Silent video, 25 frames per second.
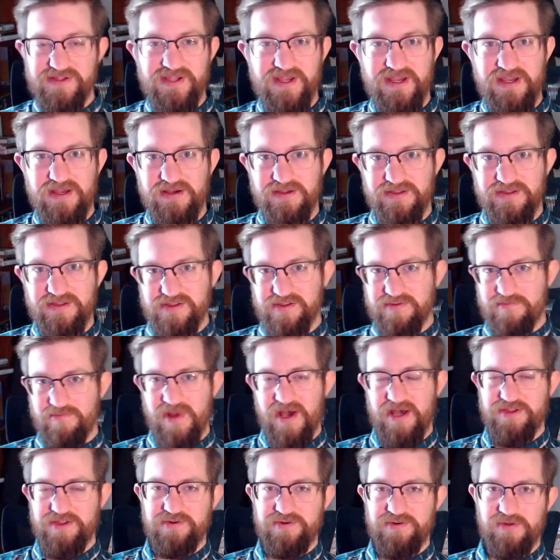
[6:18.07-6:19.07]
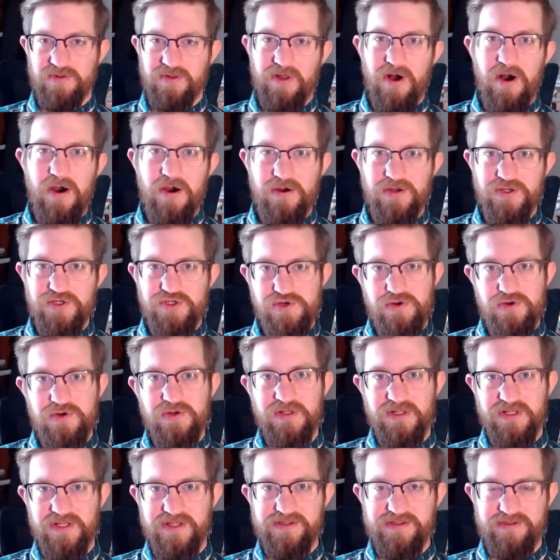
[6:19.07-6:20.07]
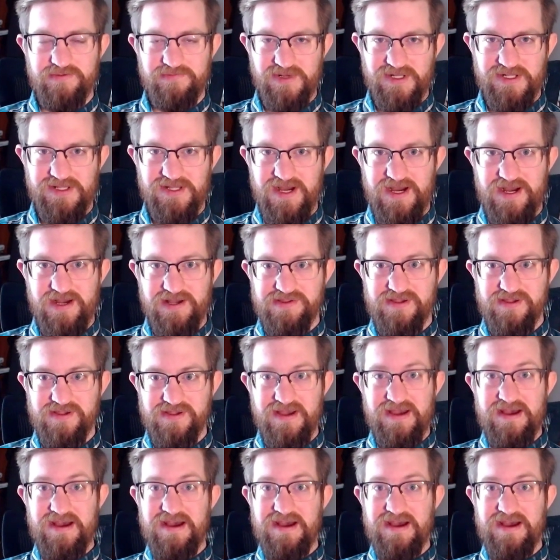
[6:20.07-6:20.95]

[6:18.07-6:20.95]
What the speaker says: say a semester long journalism class,